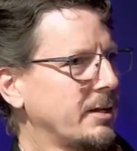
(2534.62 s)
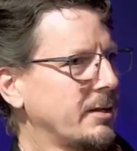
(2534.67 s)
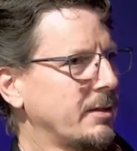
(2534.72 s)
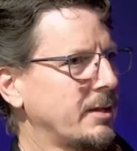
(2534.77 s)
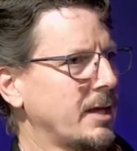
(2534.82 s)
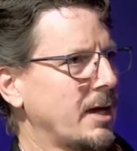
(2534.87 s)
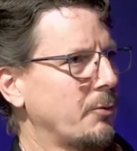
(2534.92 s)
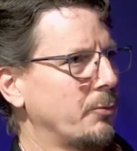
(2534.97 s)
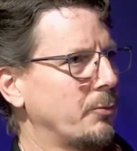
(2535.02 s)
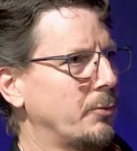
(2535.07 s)

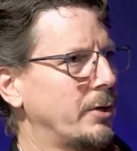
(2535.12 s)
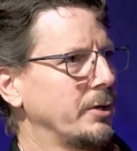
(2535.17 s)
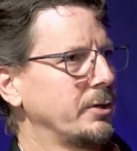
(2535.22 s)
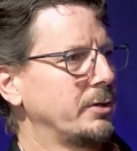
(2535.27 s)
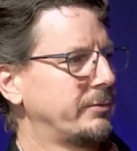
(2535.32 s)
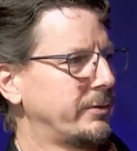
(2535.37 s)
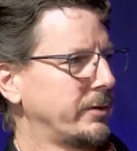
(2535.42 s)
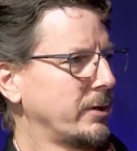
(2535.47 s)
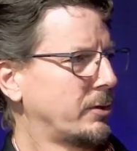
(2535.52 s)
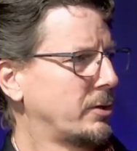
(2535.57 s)
that what
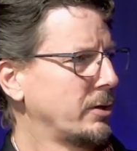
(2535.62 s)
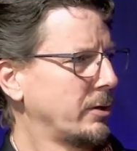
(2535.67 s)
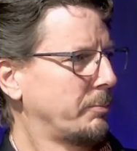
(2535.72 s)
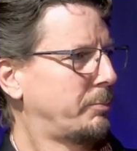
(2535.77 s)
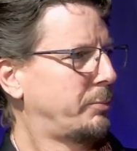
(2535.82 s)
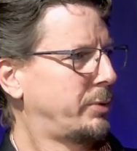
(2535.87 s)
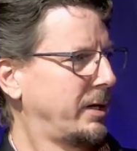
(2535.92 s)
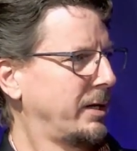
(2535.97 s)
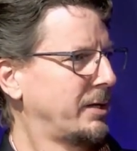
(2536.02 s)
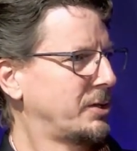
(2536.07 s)
you've
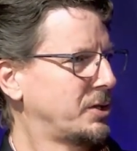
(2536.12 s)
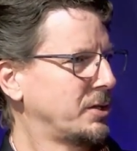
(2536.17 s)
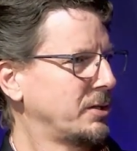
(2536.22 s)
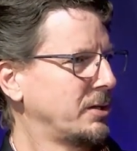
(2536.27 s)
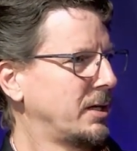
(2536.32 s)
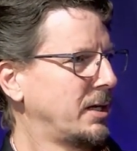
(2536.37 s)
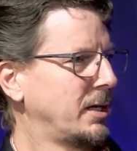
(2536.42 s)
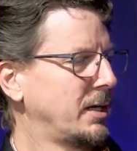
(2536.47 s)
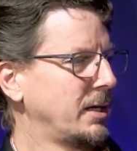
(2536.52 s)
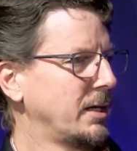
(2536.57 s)
got pictured
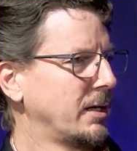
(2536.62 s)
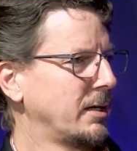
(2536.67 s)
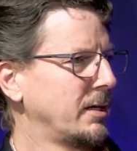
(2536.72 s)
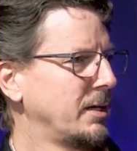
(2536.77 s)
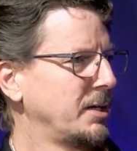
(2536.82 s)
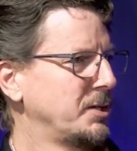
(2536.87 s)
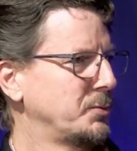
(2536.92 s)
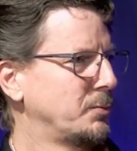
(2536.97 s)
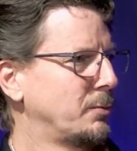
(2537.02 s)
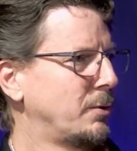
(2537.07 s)
here
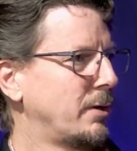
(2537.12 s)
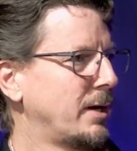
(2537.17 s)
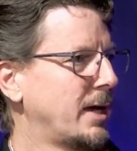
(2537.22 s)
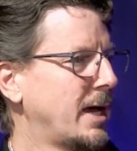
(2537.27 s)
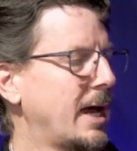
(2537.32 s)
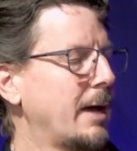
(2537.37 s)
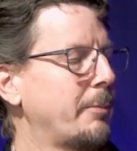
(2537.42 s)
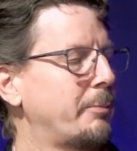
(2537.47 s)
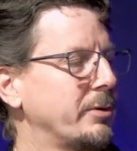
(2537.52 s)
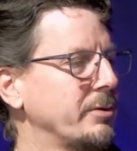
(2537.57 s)
is what
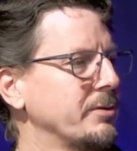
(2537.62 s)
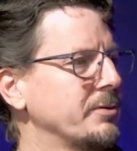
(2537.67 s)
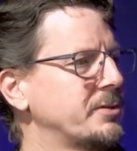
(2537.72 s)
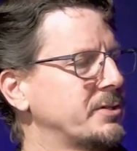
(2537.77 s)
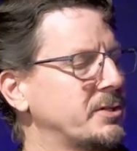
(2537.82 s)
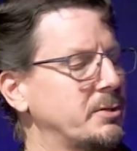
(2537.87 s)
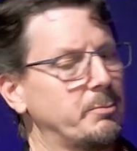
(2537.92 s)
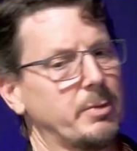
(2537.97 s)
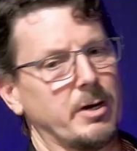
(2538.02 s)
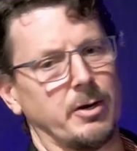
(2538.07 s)
happens
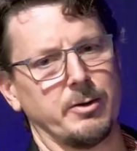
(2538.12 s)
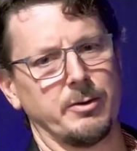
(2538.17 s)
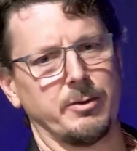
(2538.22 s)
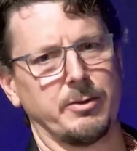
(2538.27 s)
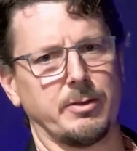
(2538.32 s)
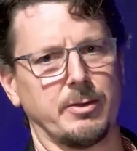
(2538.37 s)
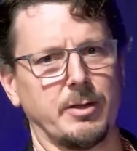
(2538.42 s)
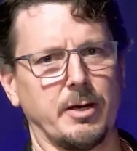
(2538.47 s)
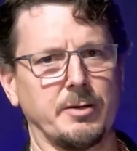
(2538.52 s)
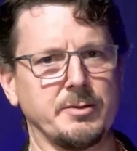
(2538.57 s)
to
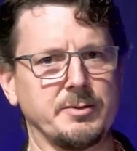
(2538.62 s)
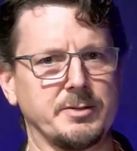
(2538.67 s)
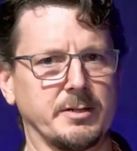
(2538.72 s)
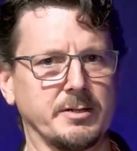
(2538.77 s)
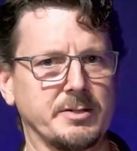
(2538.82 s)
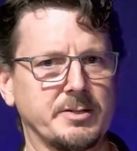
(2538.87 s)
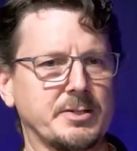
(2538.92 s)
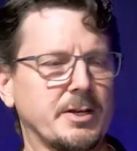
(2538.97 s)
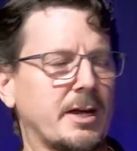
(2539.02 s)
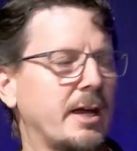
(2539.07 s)
both those that
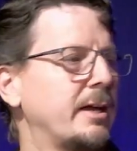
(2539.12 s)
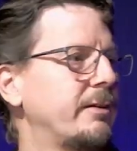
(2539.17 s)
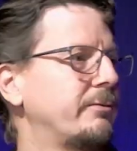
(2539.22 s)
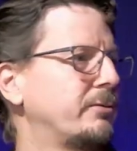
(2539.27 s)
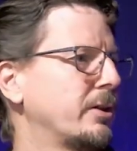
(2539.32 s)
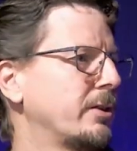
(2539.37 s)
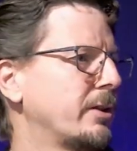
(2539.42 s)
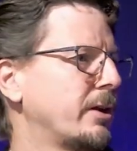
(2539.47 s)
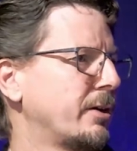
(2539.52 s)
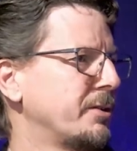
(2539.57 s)
are
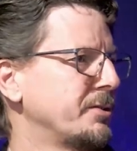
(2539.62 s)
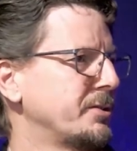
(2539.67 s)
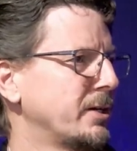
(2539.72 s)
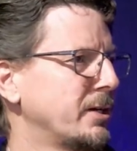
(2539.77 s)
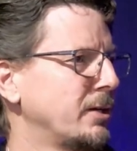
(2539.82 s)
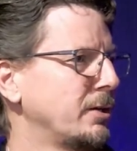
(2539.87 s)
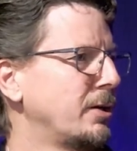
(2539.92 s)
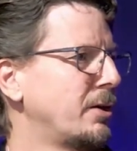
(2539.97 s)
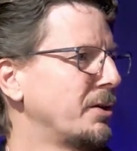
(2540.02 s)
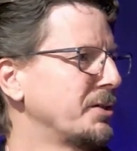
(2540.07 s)
saved and those that
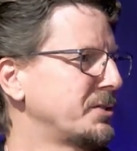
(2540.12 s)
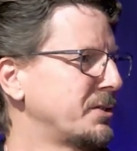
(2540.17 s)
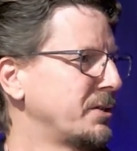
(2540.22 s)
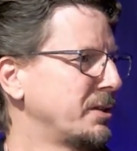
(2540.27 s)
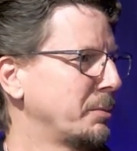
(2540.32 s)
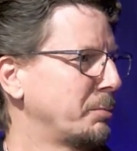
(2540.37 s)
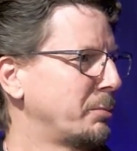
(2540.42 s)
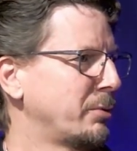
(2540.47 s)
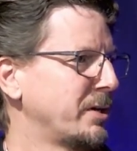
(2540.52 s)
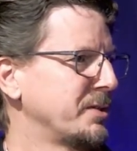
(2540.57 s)
are lost in
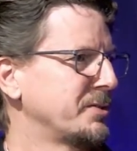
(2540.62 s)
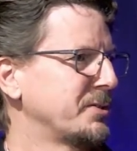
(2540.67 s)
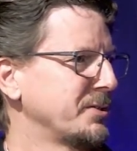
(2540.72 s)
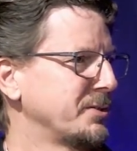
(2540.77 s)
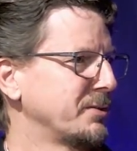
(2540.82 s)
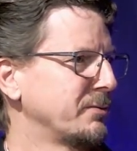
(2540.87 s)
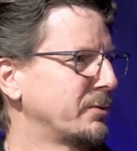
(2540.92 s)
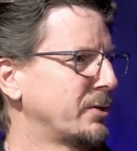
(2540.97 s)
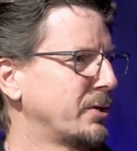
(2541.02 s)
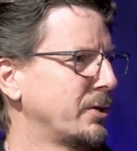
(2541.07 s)
the
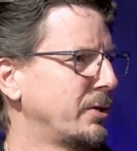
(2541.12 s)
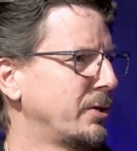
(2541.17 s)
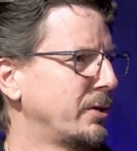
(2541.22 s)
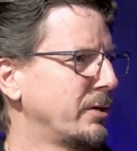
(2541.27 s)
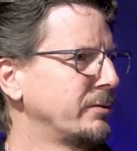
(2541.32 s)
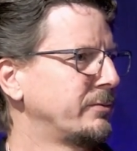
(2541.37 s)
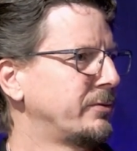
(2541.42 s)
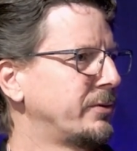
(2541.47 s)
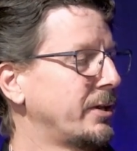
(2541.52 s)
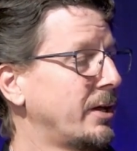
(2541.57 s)
presence of
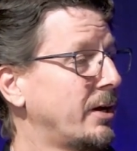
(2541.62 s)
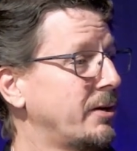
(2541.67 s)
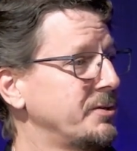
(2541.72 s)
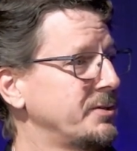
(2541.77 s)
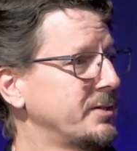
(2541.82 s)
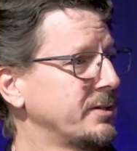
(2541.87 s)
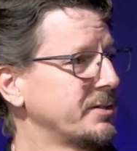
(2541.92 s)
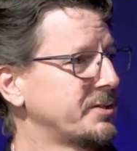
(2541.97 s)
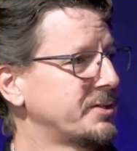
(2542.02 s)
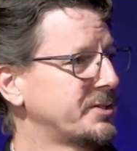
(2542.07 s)
God. For those
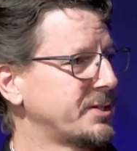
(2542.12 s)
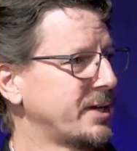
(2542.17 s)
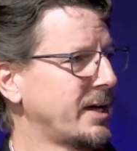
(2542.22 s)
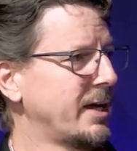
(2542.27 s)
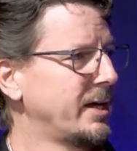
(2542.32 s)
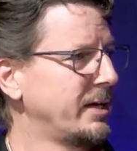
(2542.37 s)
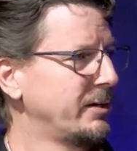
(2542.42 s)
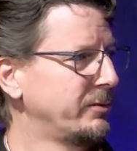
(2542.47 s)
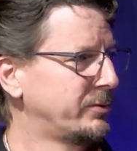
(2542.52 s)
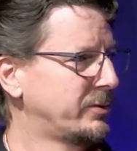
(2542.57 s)
that are
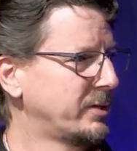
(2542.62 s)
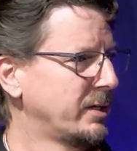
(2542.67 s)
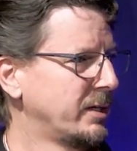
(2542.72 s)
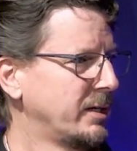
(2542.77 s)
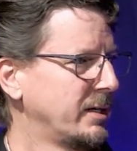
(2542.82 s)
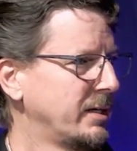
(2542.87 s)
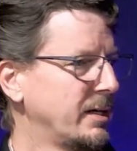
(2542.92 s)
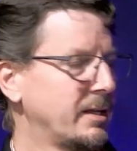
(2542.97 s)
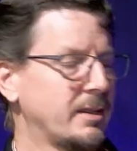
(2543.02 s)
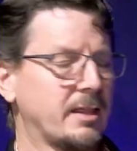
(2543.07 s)
saved,
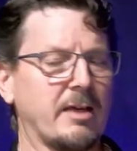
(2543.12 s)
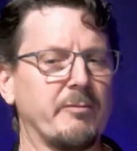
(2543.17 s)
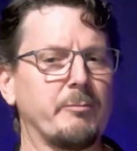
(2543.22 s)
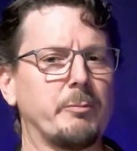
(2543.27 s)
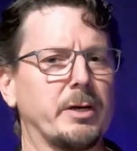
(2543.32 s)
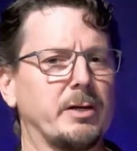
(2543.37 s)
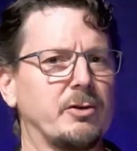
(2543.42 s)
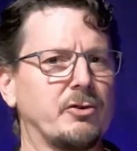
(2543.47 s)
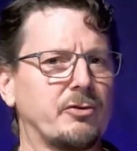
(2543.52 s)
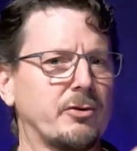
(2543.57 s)
they've
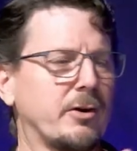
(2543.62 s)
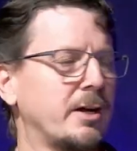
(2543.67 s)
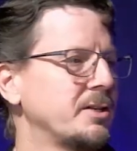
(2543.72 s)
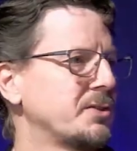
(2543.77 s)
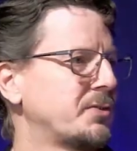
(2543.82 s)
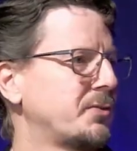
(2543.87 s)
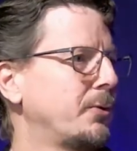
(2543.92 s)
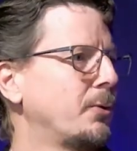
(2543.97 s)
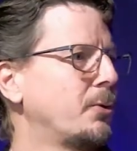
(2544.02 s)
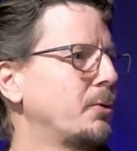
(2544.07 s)
been
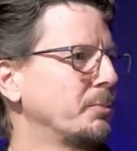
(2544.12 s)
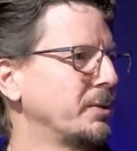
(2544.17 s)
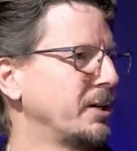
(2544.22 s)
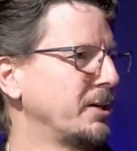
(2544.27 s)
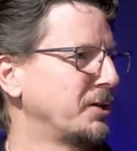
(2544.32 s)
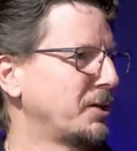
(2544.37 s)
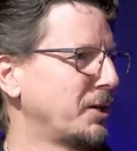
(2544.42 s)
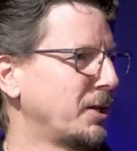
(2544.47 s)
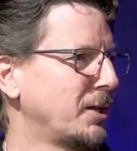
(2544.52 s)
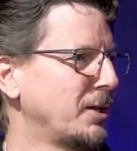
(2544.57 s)
transformed
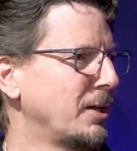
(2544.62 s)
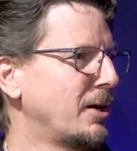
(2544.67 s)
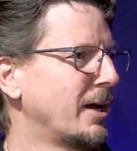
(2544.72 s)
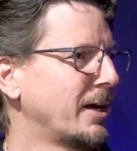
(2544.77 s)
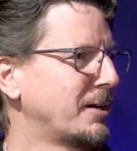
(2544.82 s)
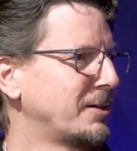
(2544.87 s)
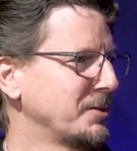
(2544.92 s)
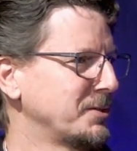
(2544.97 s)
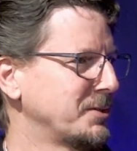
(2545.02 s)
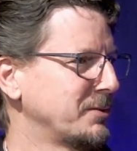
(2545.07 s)
into the
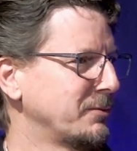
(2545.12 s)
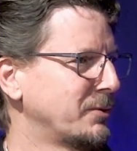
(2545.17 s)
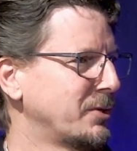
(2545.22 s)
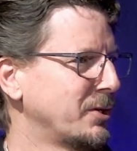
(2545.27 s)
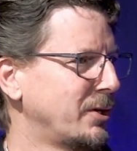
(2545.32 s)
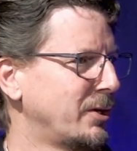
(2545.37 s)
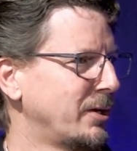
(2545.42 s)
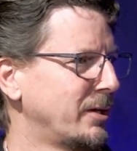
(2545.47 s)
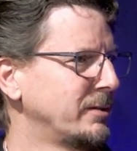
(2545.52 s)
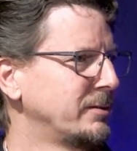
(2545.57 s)
likeness of
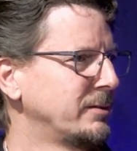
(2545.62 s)
God.